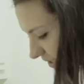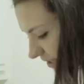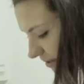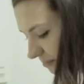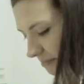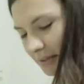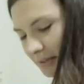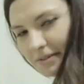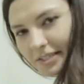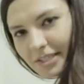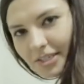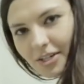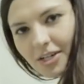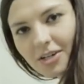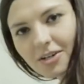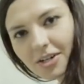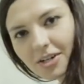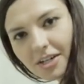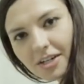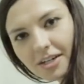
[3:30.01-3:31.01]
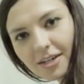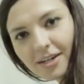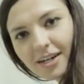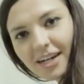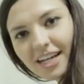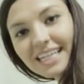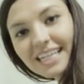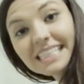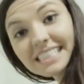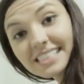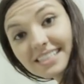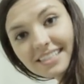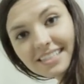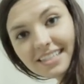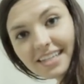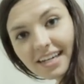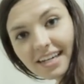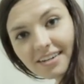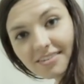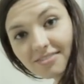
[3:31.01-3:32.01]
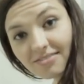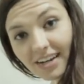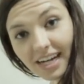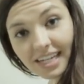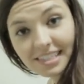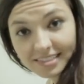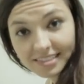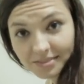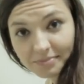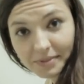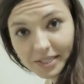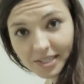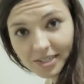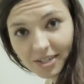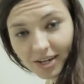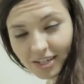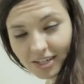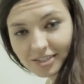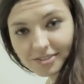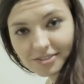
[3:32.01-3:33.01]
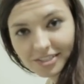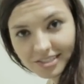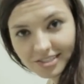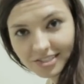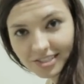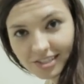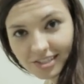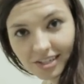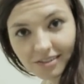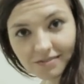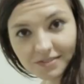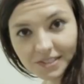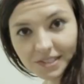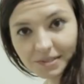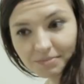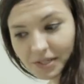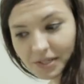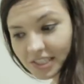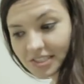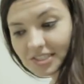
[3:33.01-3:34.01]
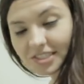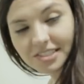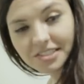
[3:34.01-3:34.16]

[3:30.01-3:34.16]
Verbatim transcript: Got baby girl her decaf iced Americano that she loves so much,